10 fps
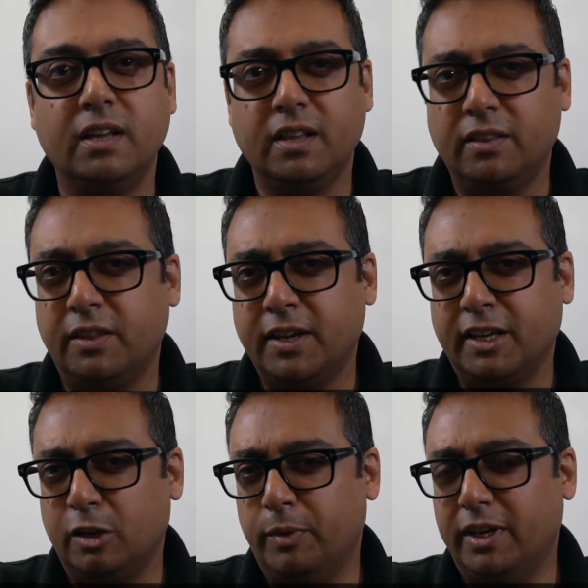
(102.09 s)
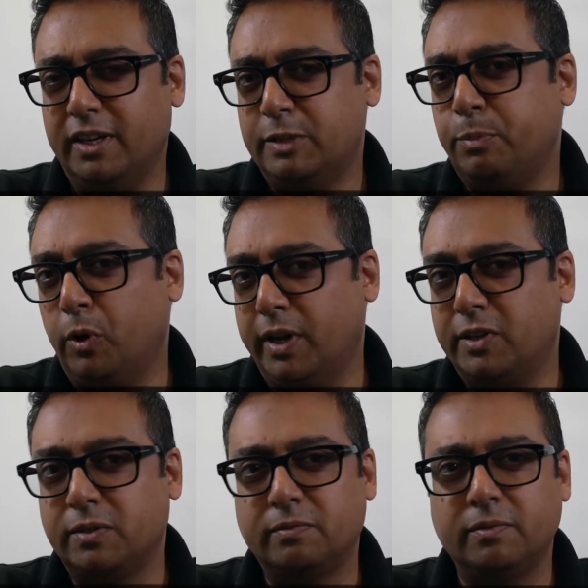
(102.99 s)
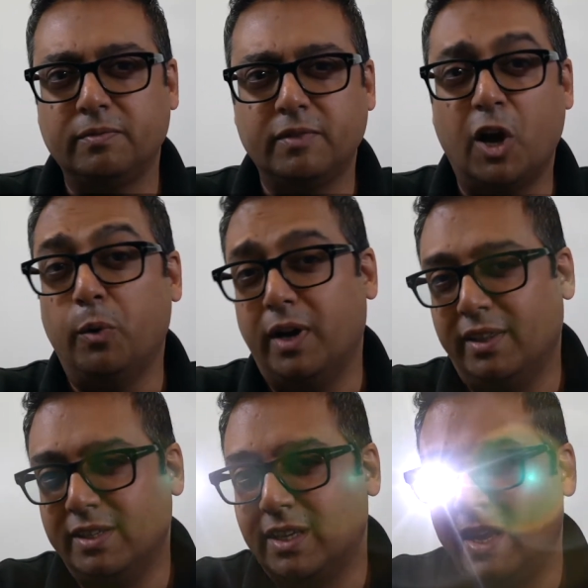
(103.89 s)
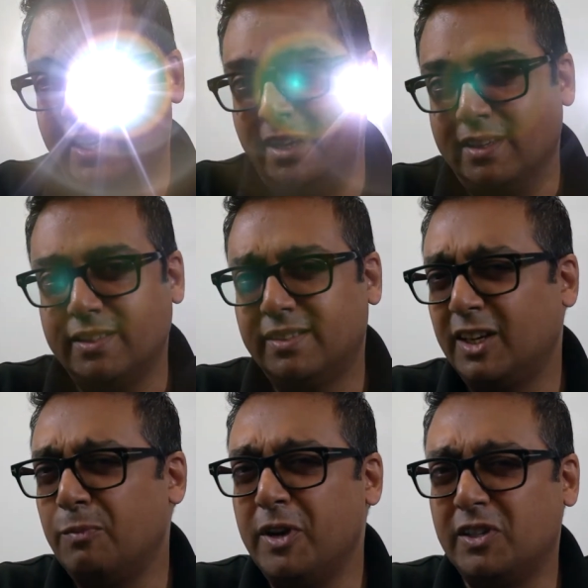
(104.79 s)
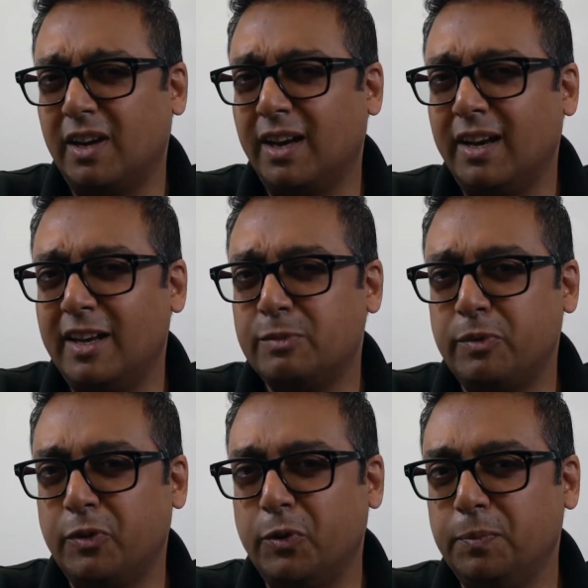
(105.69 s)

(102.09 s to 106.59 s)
The third element is polish. Oh, and there's cleanliness. Did I mention cleanliness before?